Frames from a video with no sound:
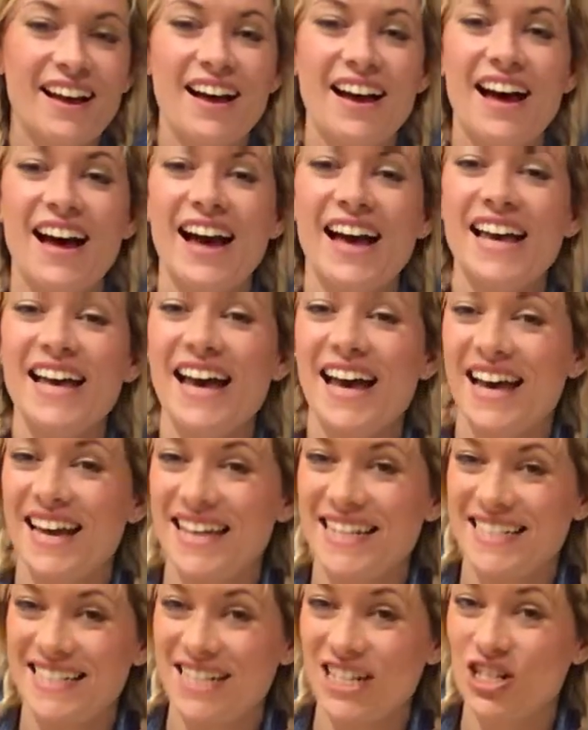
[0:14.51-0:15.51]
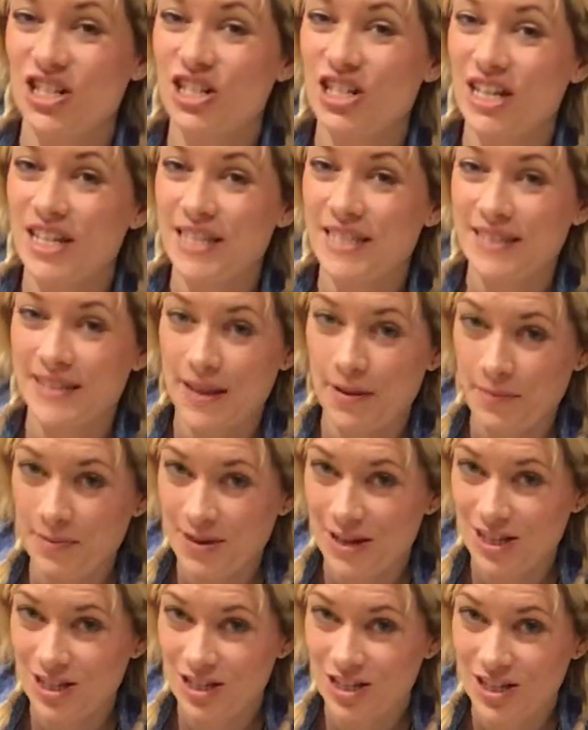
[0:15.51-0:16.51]
I had a cheese
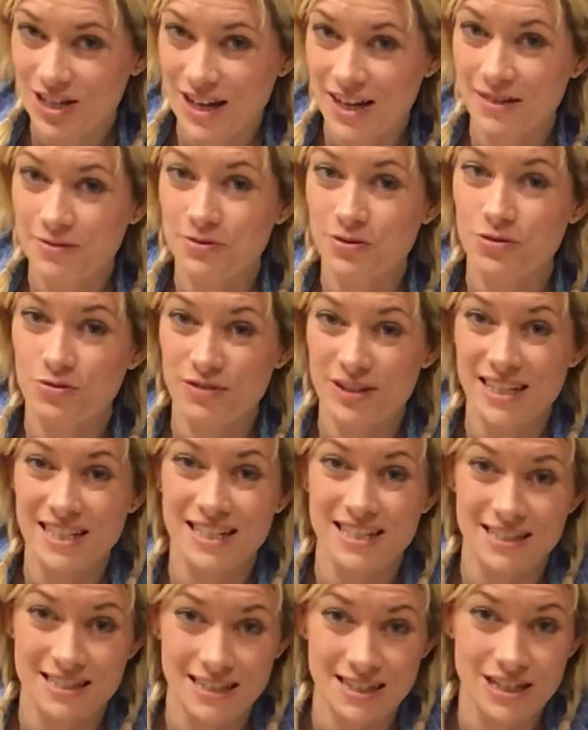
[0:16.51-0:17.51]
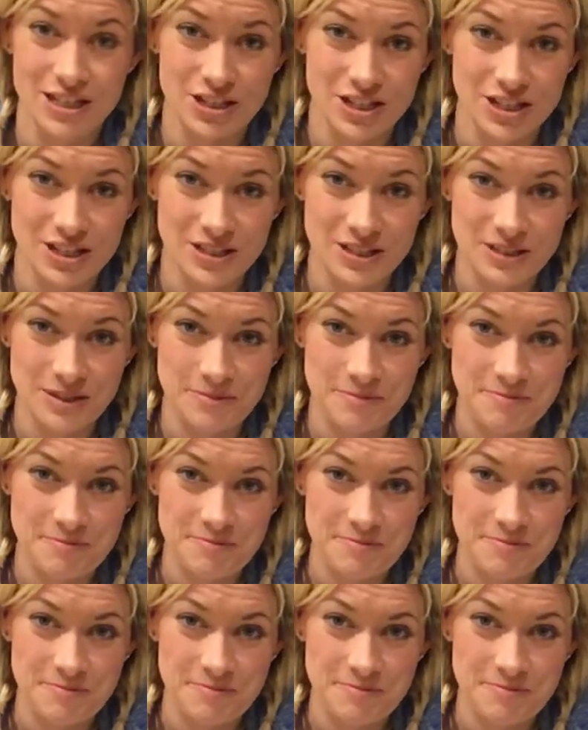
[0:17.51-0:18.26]
sandwich and it was really delicious.